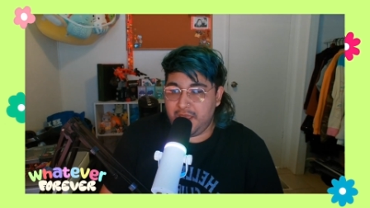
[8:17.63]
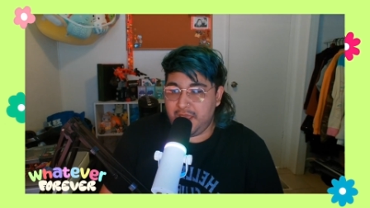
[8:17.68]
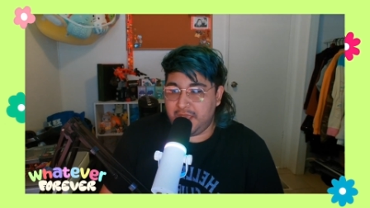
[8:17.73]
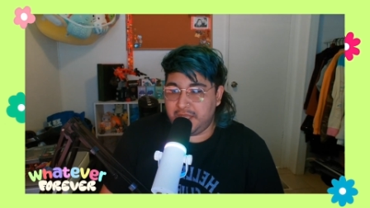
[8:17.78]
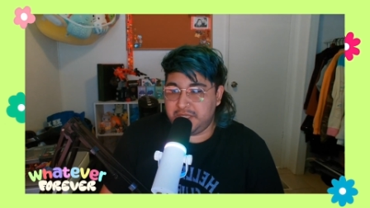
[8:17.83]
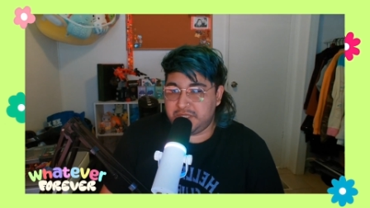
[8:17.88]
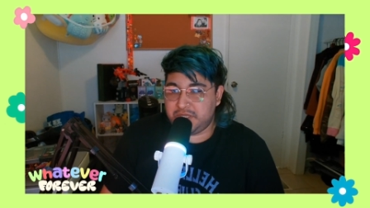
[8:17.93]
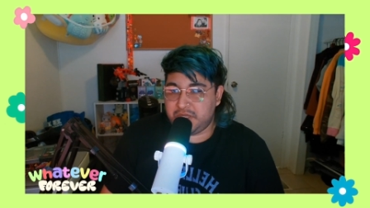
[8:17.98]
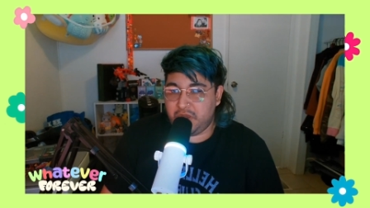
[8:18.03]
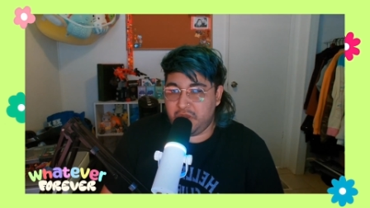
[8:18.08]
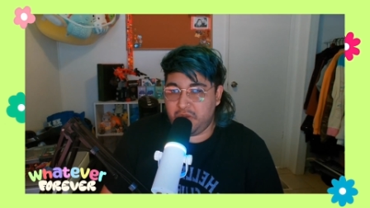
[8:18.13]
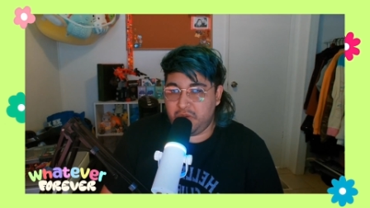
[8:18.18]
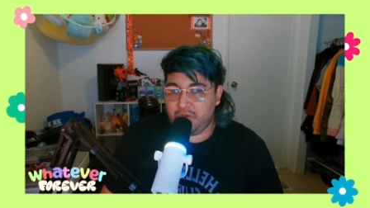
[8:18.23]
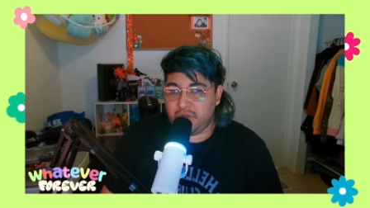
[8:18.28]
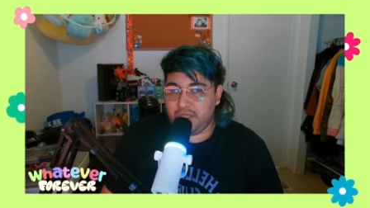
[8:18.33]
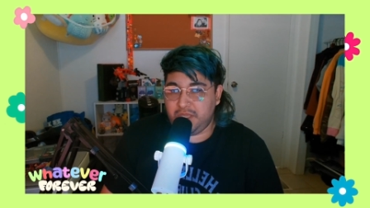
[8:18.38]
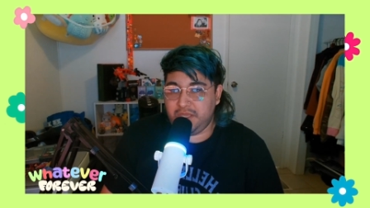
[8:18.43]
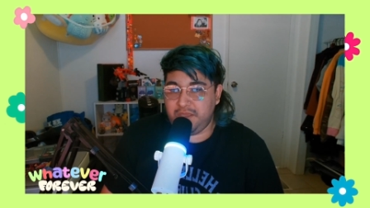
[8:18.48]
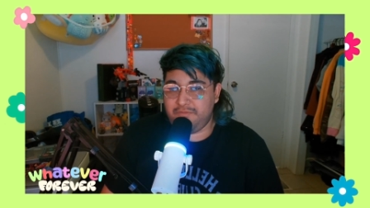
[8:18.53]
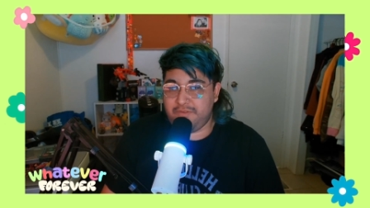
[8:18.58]
And so
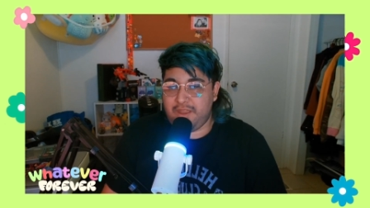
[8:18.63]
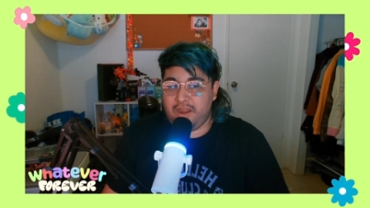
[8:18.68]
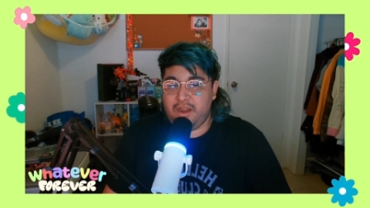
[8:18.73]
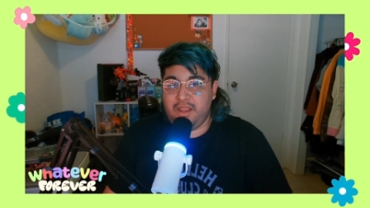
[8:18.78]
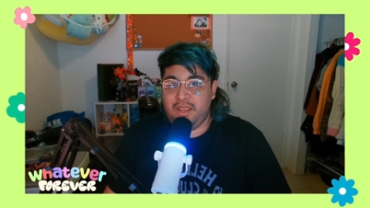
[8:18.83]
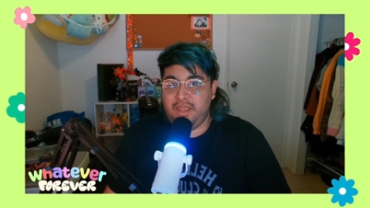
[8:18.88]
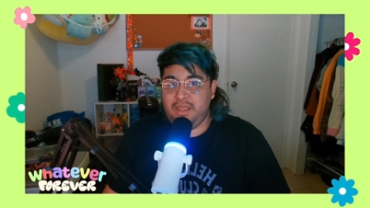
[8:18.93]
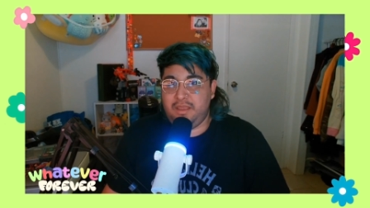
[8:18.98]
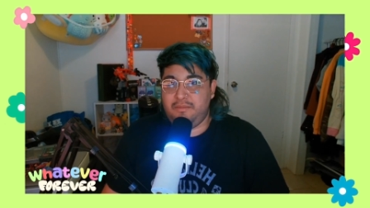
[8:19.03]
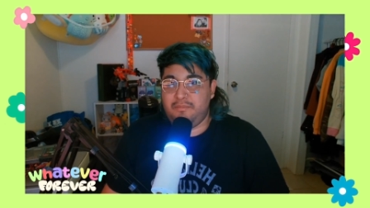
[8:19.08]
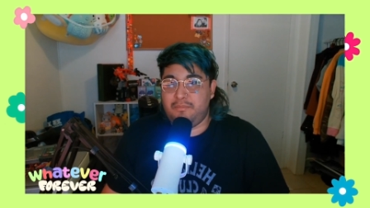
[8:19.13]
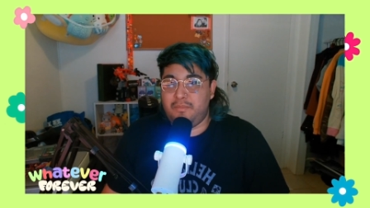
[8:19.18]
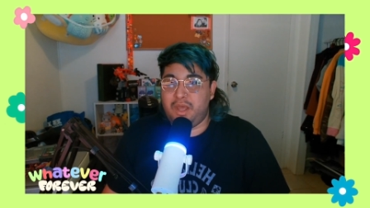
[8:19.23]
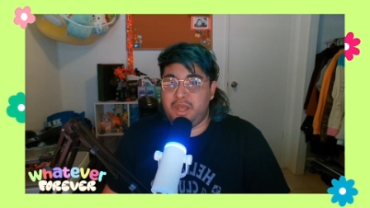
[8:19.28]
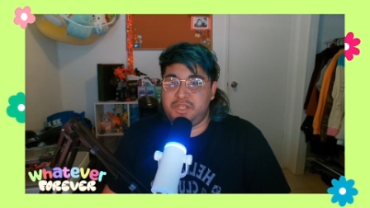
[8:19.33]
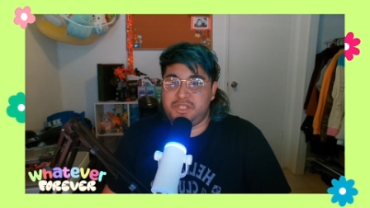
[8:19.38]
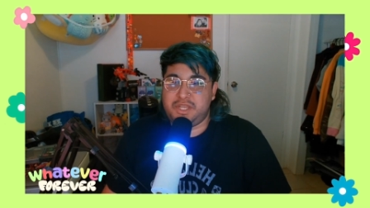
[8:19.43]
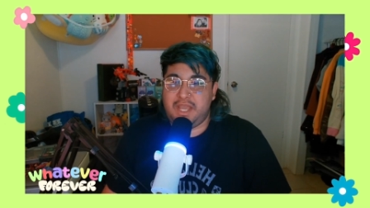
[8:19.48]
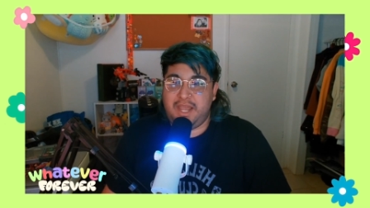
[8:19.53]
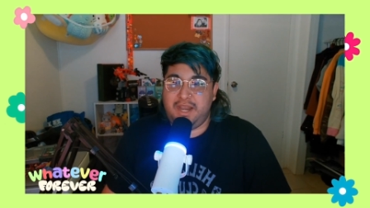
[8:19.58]
he very
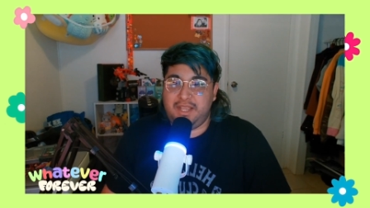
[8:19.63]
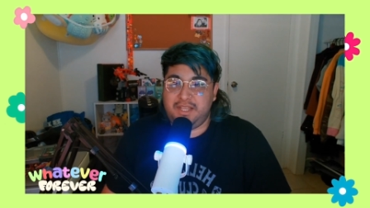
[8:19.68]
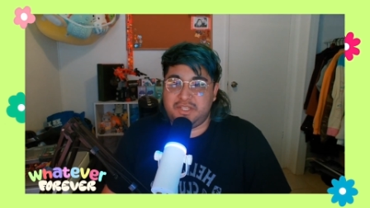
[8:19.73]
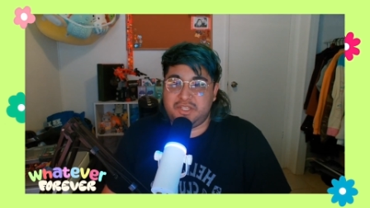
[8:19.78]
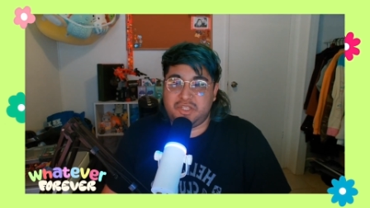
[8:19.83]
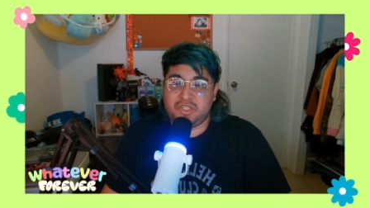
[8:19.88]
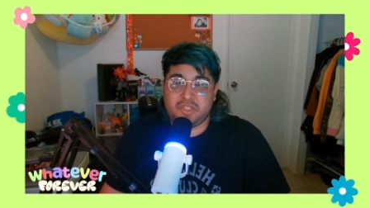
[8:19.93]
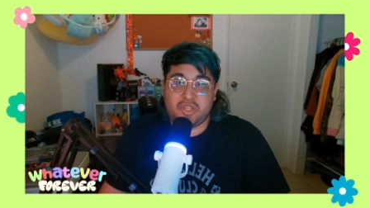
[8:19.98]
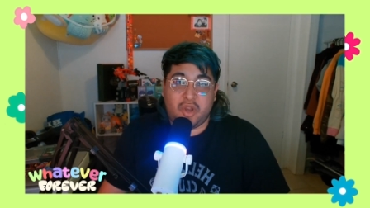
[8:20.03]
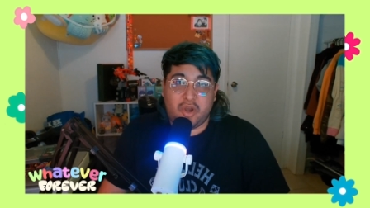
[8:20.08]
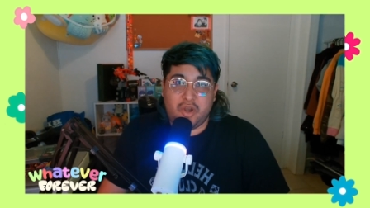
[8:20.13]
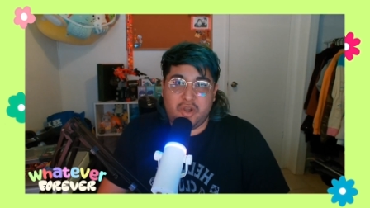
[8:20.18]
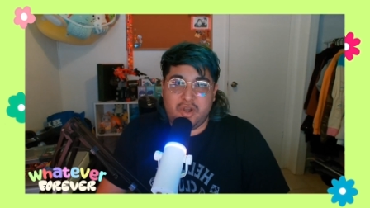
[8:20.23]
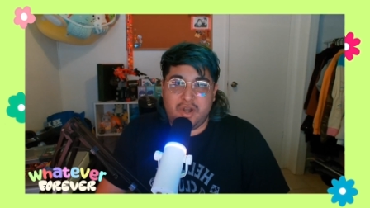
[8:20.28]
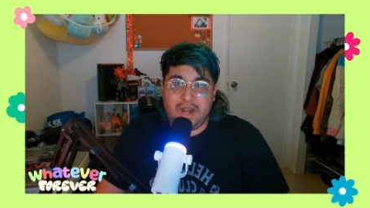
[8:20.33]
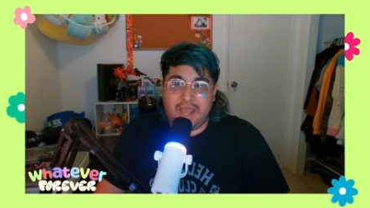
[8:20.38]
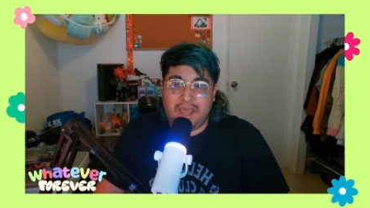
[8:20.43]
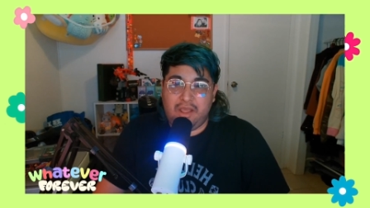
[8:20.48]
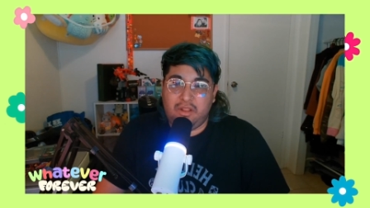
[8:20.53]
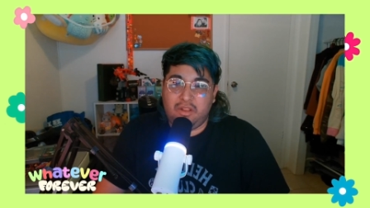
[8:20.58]
much had a
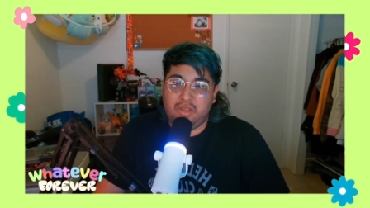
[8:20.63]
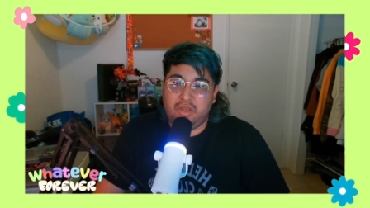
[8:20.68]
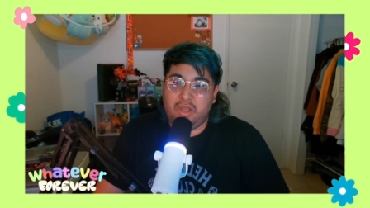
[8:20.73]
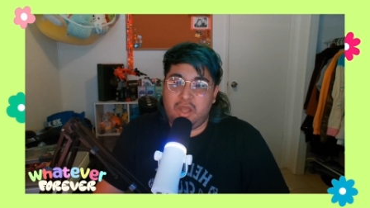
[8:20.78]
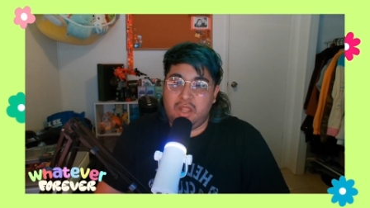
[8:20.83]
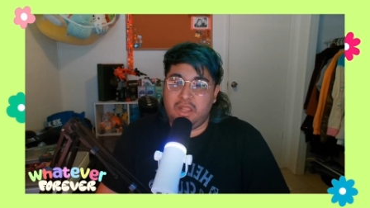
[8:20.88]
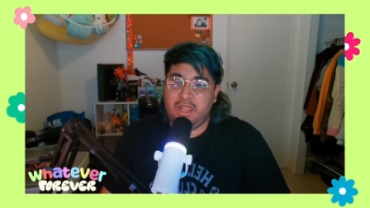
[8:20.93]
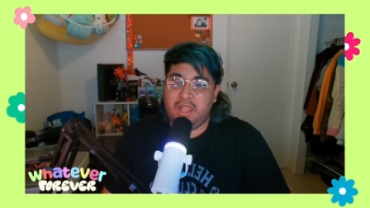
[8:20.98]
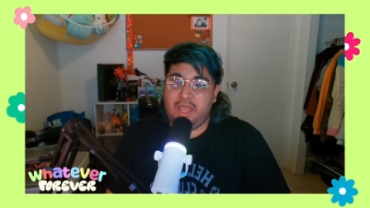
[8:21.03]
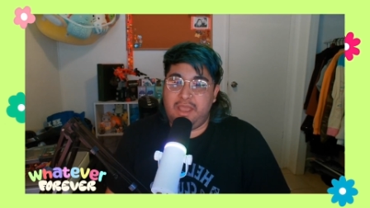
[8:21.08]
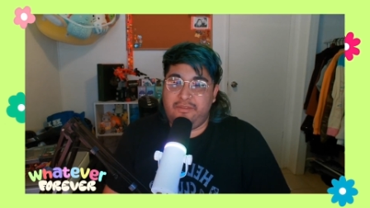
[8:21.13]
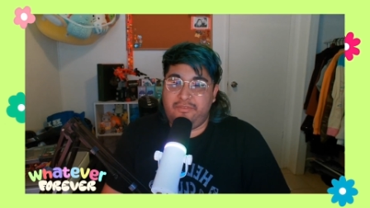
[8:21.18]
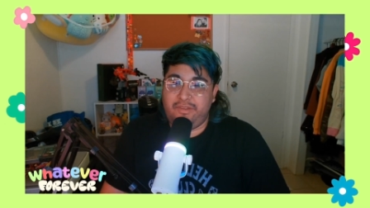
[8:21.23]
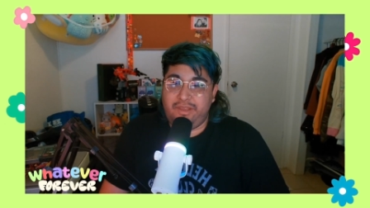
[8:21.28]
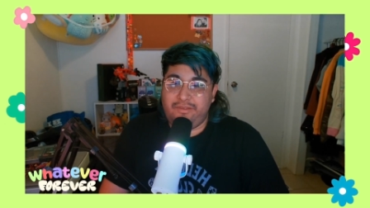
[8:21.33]
stern outlook on life,